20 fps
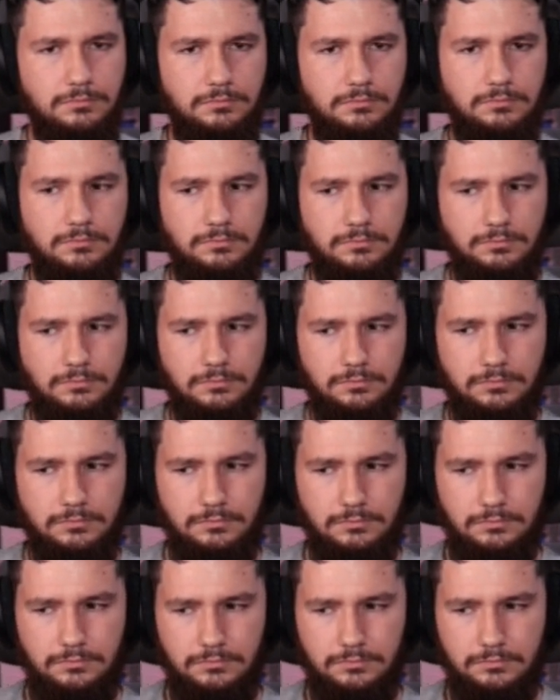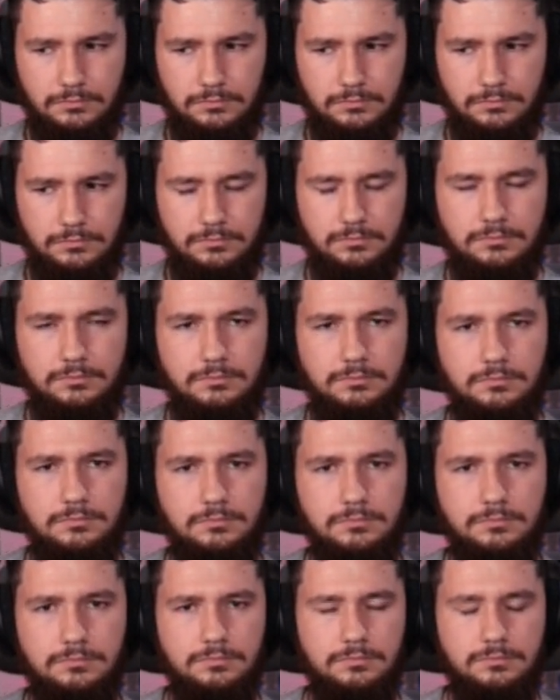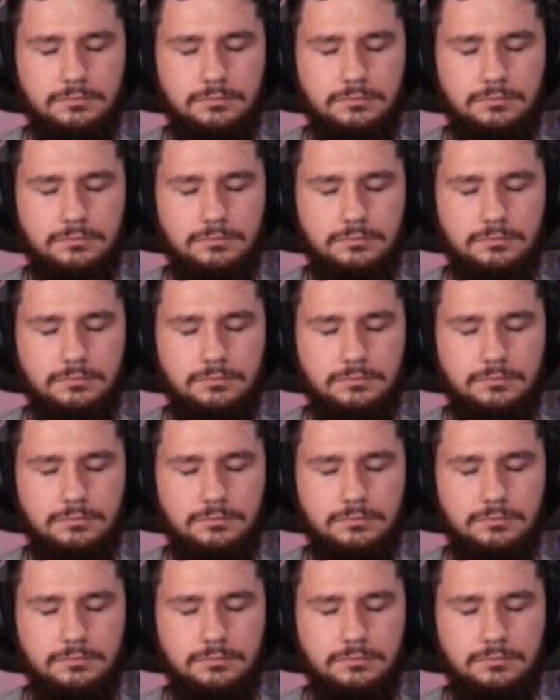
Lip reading: The person shown says nothing.